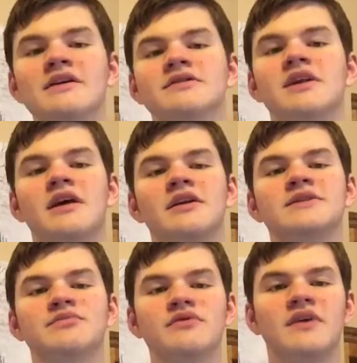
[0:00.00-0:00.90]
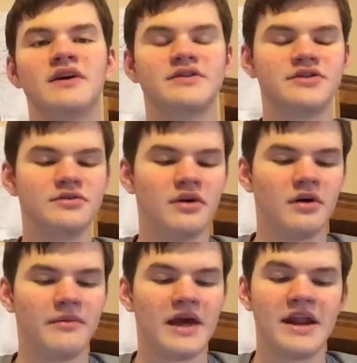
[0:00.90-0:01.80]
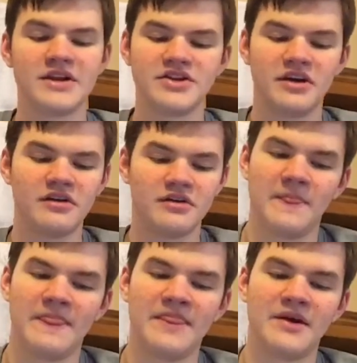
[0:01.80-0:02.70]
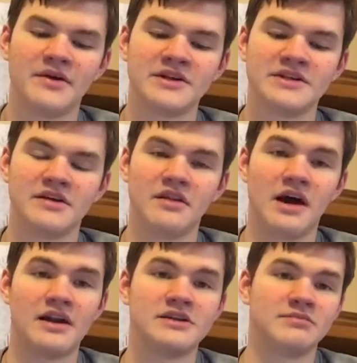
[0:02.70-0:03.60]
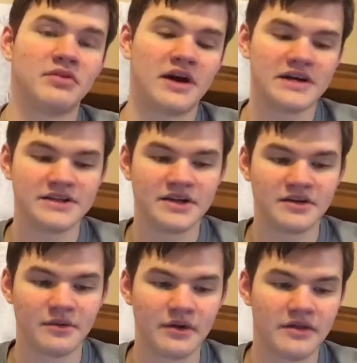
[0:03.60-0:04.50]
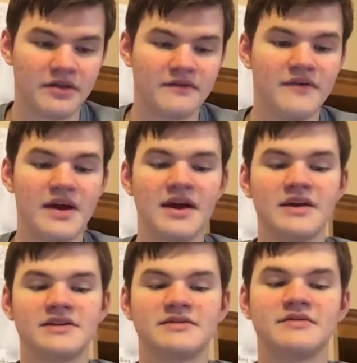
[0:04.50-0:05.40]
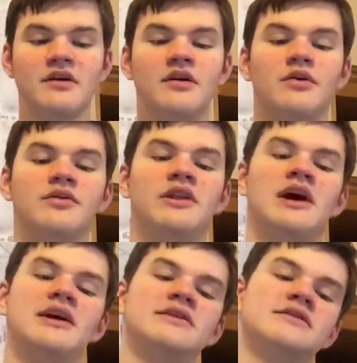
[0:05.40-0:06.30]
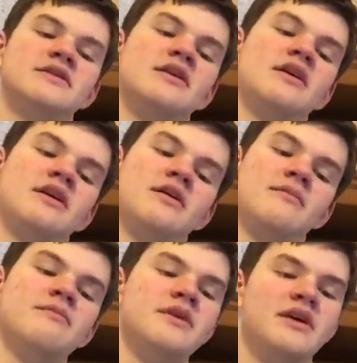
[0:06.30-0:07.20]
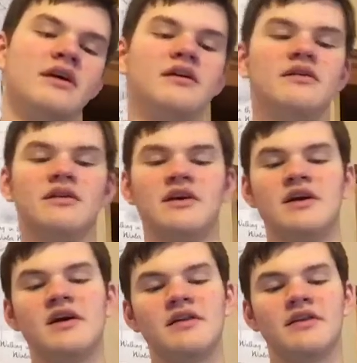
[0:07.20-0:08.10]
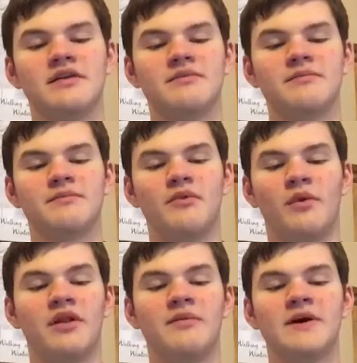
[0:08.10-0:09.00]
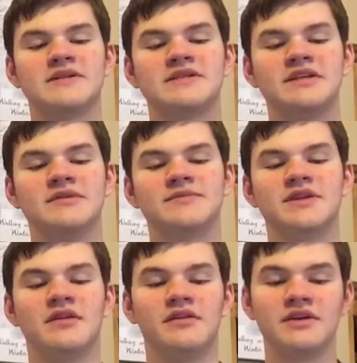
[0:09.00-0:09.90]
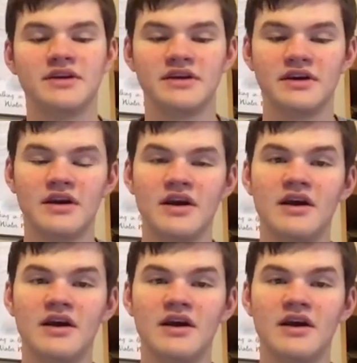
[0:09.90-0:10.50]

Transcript: So now let's move on to NHL. There is a lot of surprise here with the Vegas Golden Knights being one of the best teams in the league,